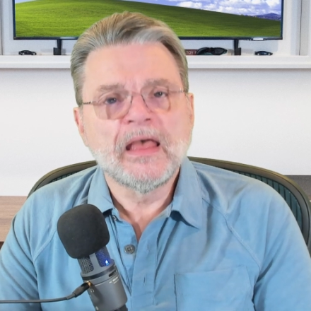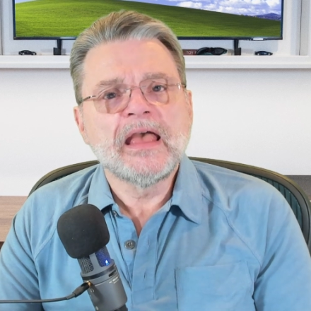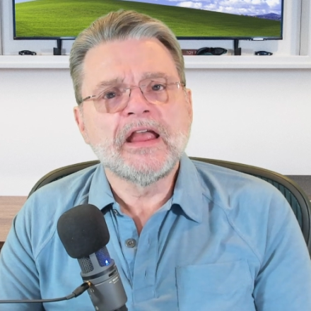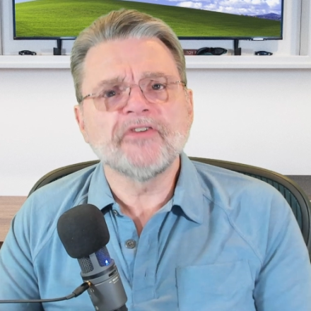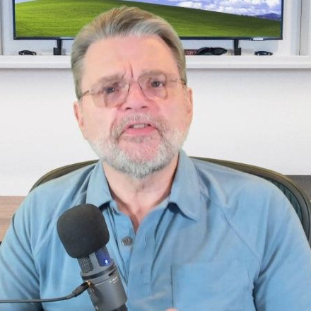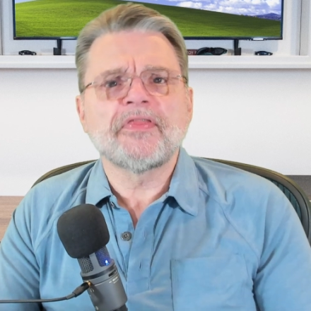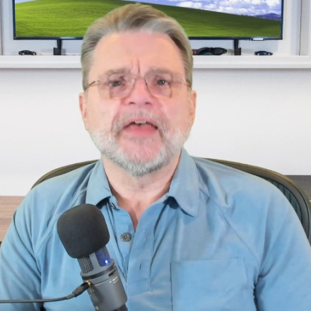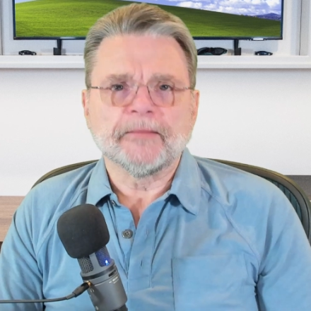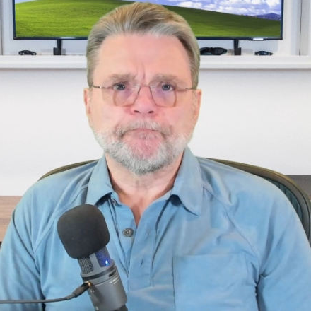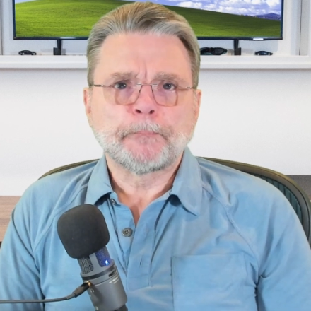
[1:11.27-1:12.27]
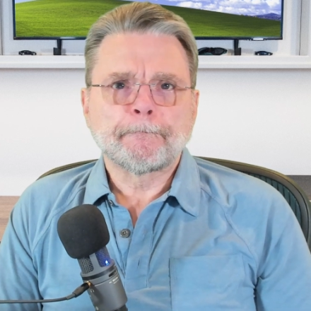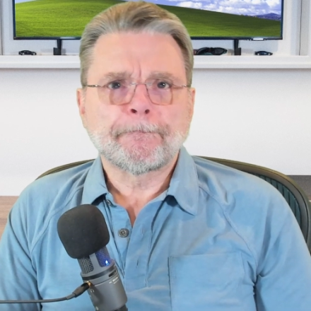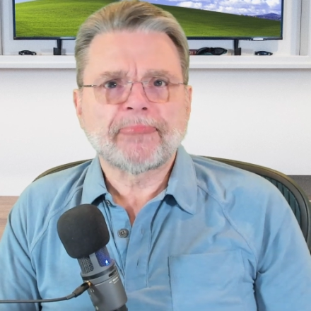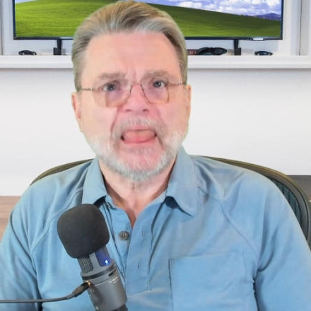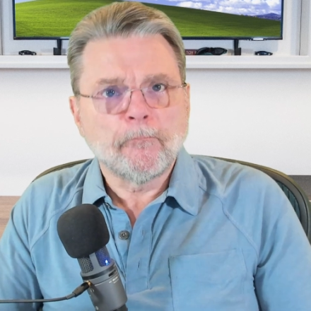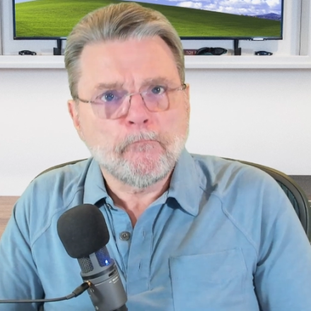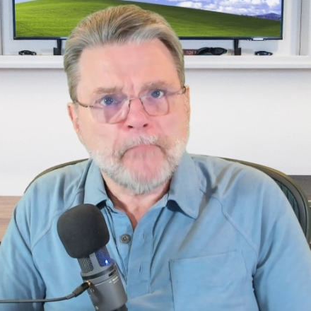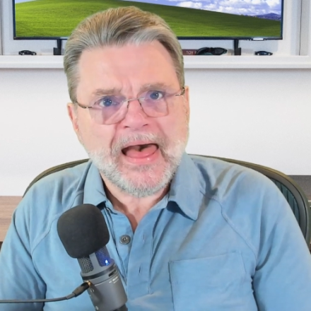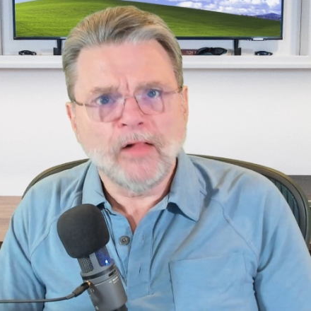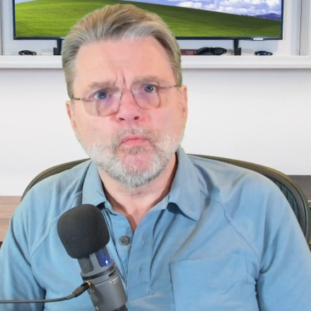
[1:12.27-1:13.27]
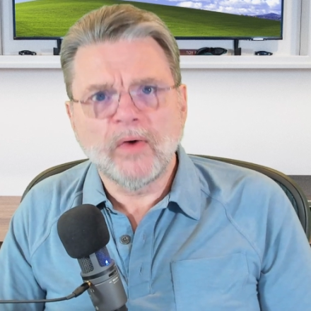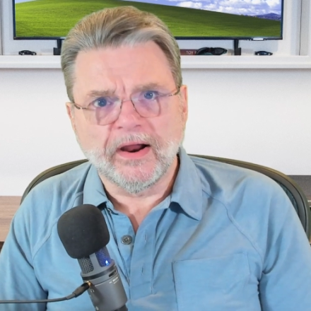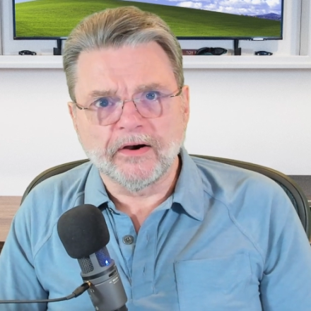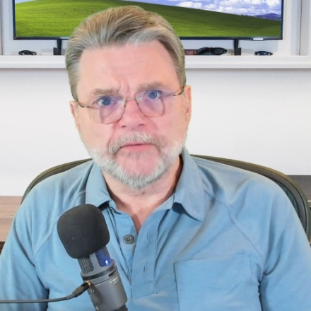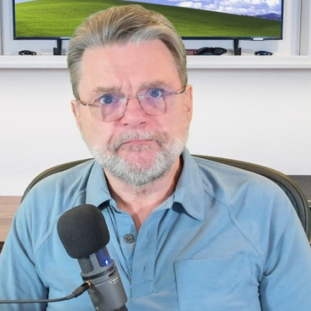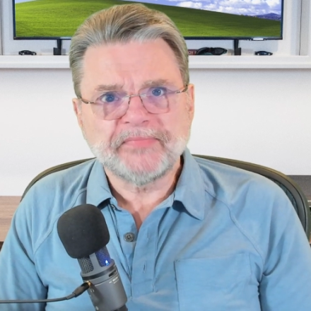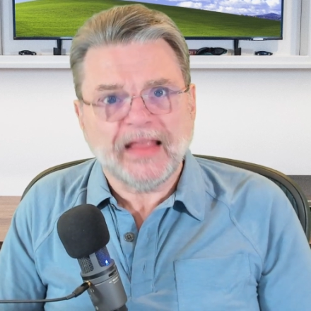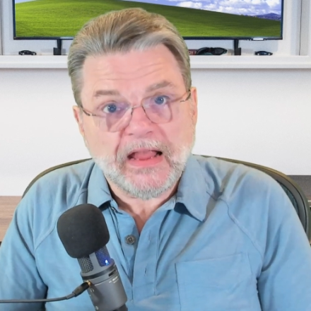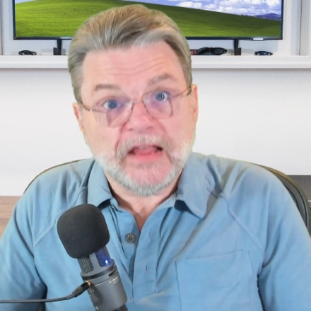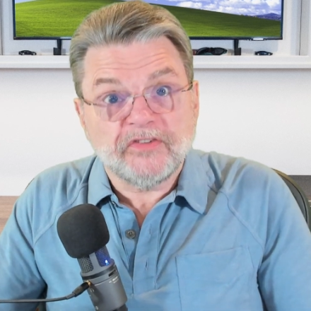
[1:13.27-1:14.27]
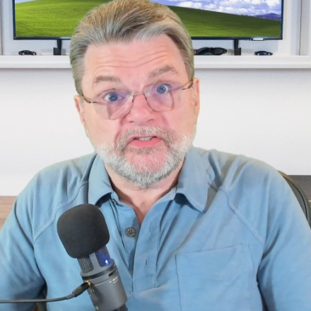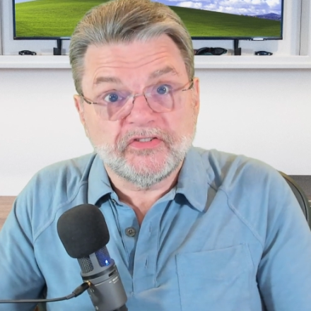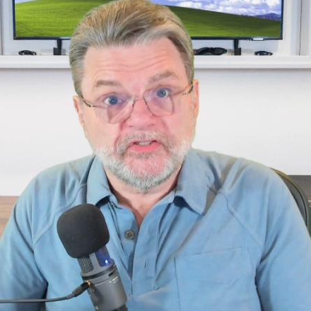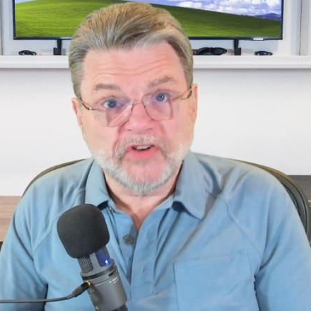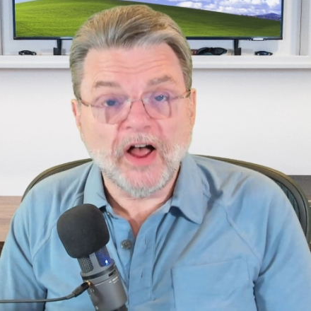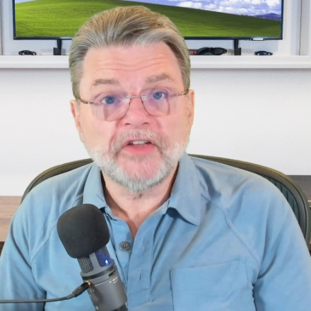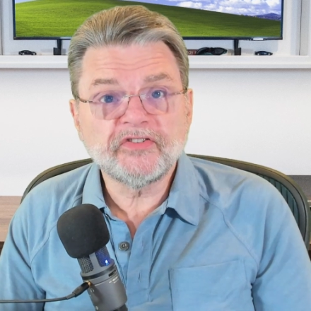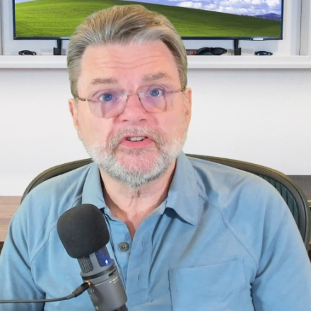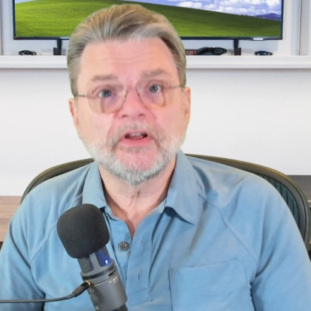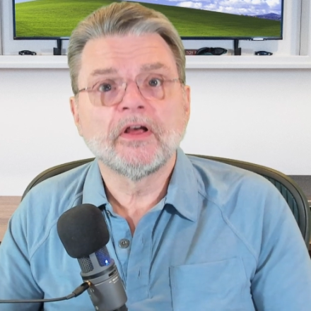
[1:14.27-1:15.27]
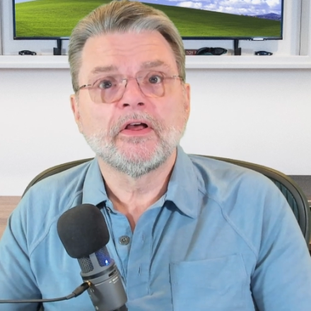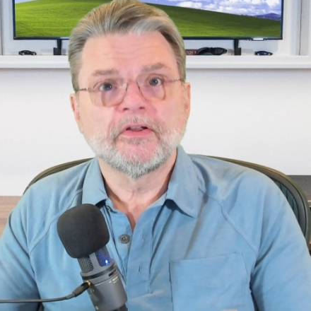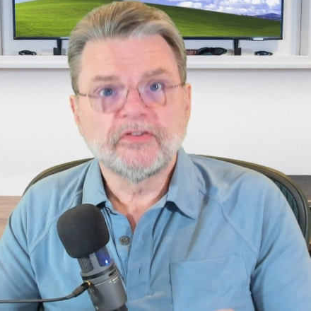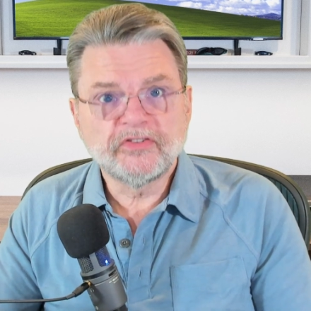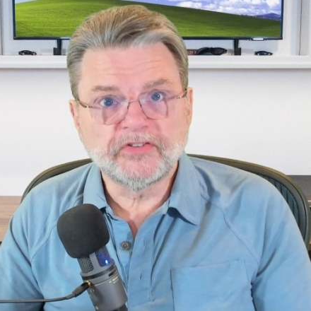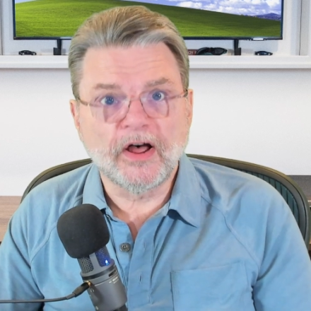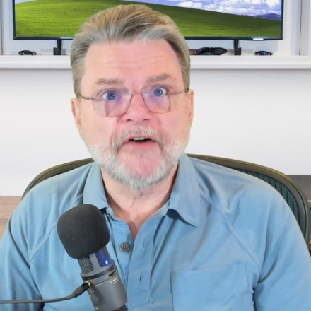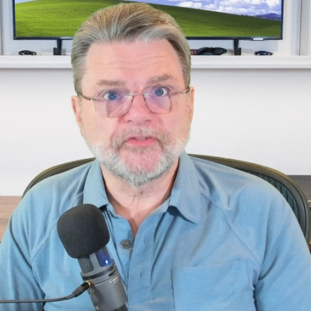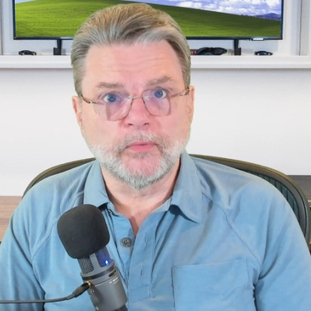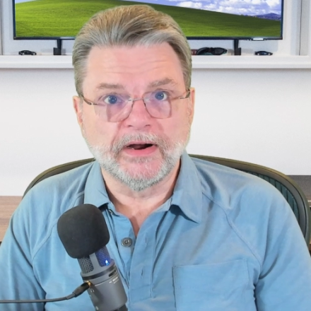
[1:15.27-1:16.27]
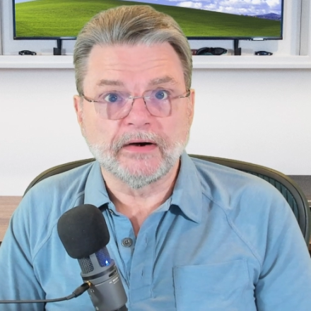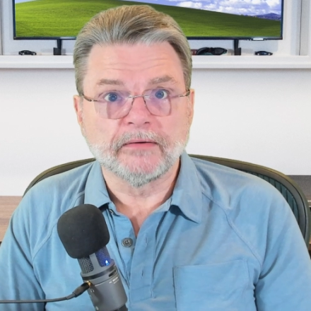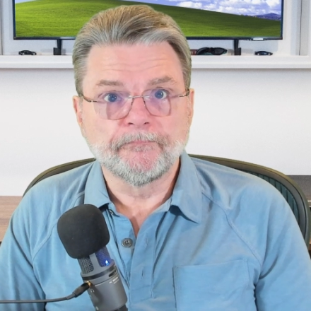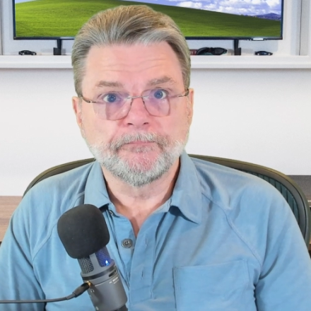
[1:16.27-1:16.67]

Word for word: Here's the thing. Malware is just software.